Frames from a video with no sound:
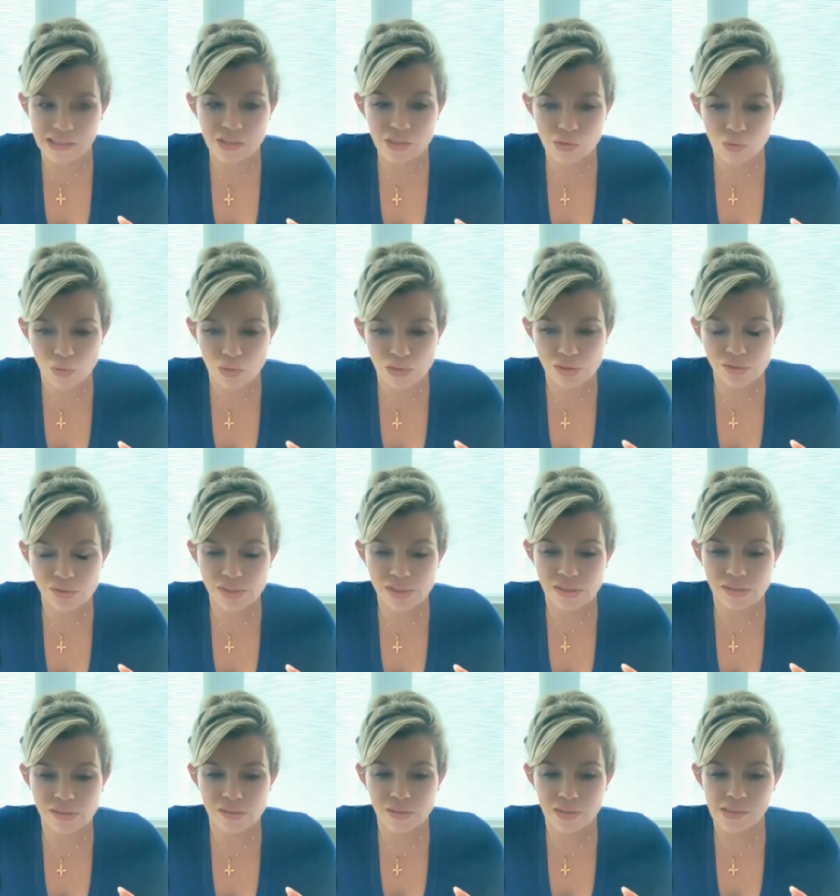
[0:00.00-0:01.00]
disorders,
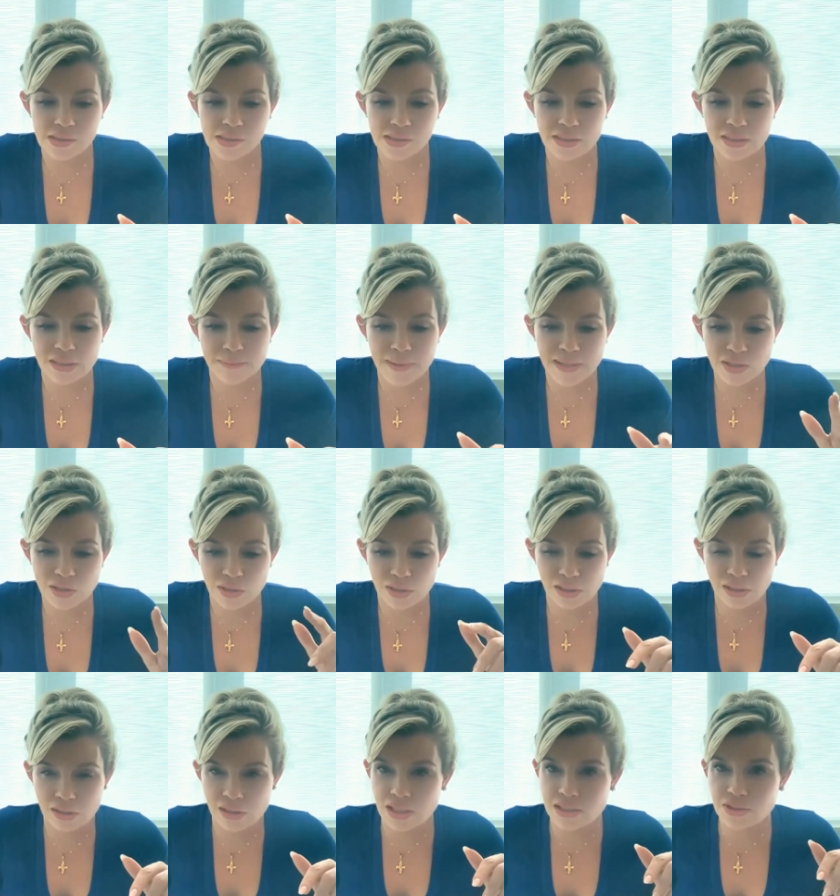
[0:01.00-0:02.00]

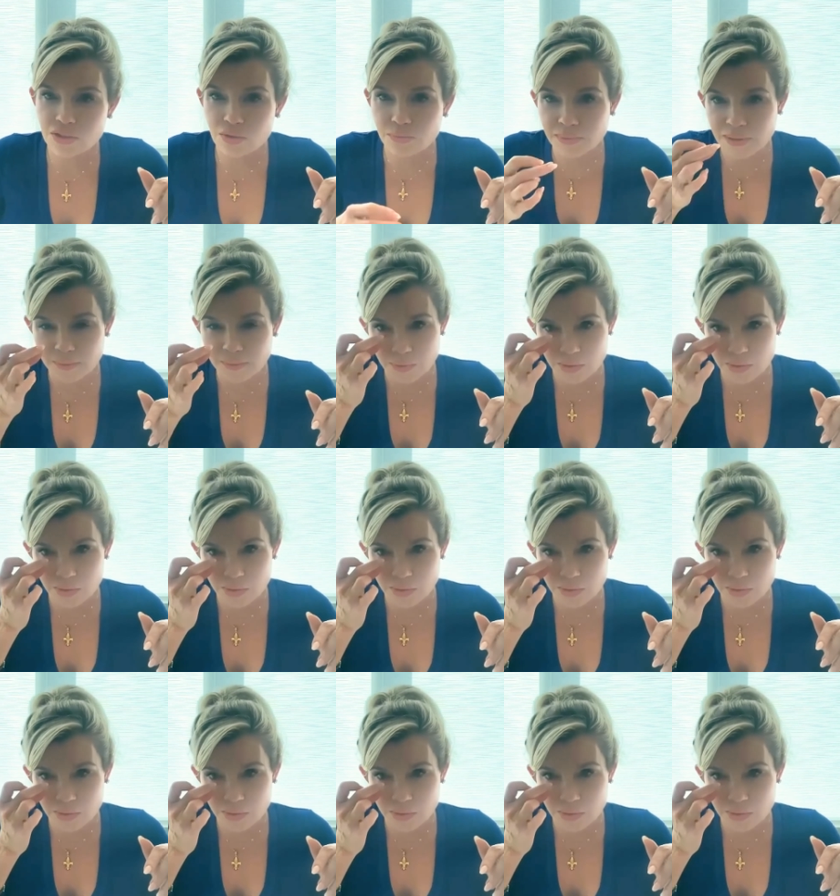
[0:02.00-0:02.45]
especially cluster B